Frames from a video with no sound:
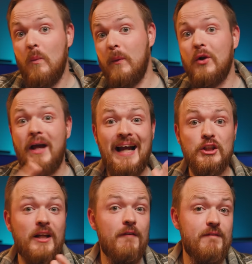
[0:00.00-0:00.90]
We want to
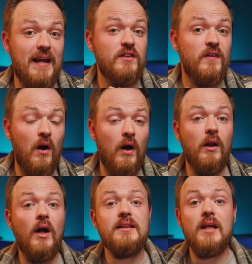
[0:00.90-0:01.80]
actually affect the
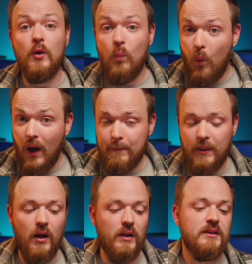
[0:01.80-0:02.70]
highlights and white
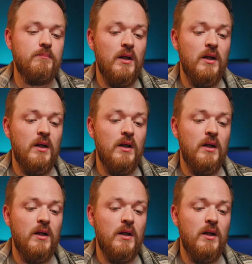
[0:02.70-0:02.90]
parts.